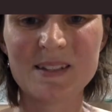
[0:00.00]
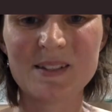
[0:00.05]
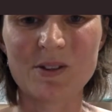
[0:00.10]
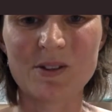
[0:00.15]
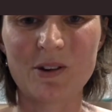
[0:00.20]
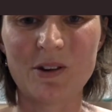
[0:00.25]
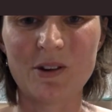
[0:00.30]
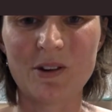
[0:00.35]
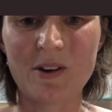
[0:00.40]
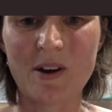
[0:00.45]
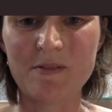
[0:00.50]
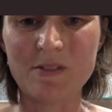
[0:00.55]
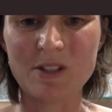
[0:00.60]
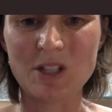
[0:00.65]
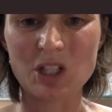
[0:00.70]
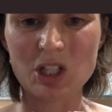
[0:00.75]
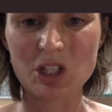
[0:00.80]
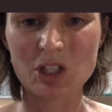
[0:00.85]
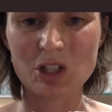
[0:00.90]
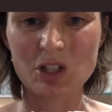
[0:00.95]
So I
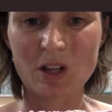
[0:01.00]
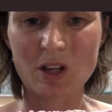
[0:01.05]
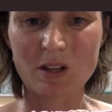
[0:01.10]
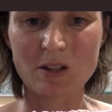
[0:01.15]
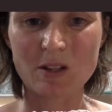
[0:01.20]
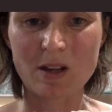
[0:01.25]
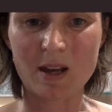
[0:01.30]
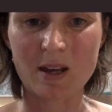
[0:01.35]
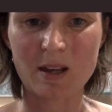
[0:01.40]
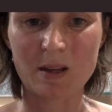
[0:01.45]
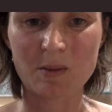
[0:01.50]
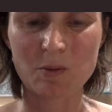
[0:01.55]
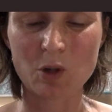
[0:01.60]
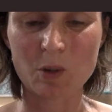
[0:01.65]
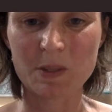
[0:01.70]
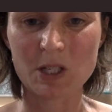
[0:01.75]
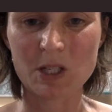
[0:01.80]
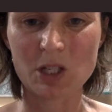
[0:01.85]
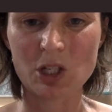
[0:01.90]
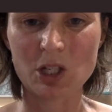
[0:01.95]
finished
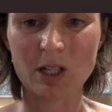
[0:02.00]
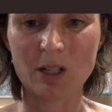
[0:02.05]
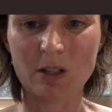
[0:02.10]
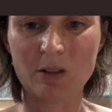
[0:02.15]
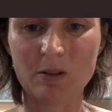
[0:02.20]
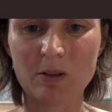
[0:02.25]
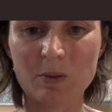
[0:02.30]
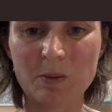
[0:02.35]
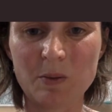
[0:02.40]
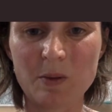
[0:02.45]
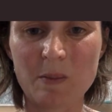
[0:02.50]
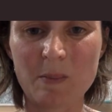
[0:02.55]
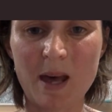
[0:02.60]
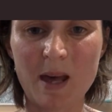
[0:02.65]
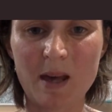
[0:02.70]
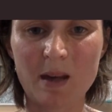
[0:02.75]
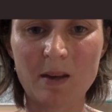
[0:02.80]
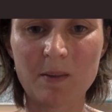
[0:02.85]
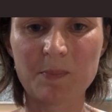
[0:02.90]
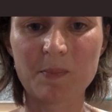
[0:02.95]
top stitching along the
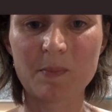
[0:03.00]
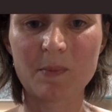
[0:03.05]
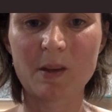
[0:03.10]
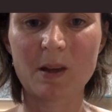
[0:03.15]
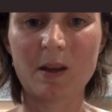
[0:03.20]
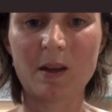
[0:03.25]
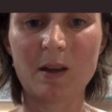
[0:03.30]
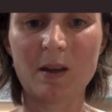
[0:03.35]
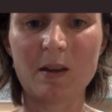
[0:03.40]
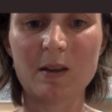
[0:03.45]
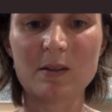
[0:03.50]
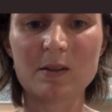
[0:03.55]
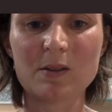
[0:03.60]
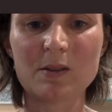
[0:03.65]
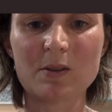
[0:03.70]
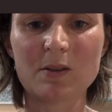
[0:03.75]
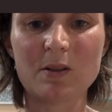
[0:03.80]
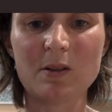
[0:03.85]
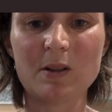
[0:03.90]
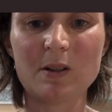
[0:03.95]
back.
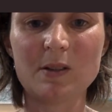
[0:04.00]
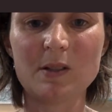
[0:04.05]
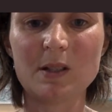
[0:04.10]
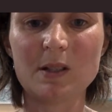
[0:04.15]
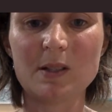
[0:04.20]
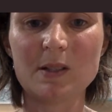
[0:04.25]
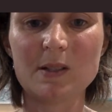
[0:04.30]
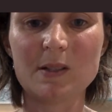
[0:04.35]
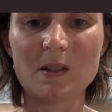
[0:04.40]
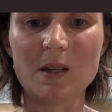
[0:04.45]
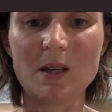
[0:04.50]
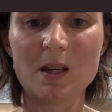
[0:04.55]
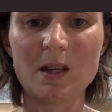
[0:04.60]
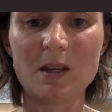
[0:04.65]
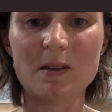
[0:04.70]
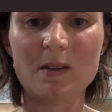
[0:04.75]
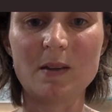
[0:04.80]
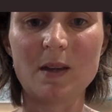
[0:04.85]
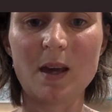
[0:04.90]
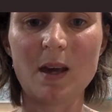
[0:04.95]
So as you can
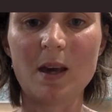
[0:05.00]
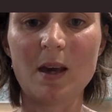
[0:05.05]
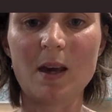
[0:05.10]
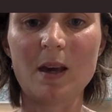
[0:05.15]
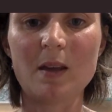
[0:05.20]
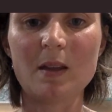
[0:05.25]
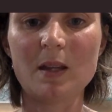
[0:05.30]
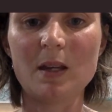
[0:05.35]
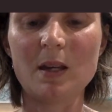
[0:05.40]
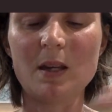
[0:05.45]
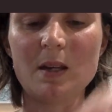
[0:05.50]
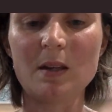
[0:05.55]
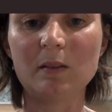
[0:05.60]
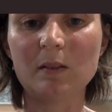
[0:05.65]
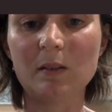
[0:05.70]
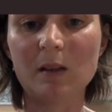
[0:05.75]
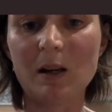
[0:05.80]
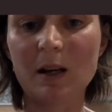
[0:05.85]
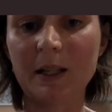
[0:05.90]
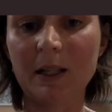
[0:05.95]
see there, the
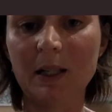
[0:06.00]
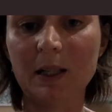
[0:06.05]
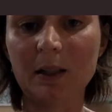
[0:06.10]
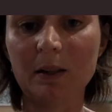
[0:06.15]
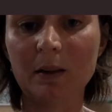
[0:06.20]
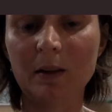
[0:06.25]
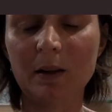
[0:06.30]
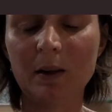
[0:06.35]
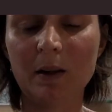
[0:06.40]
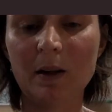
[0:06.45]
lining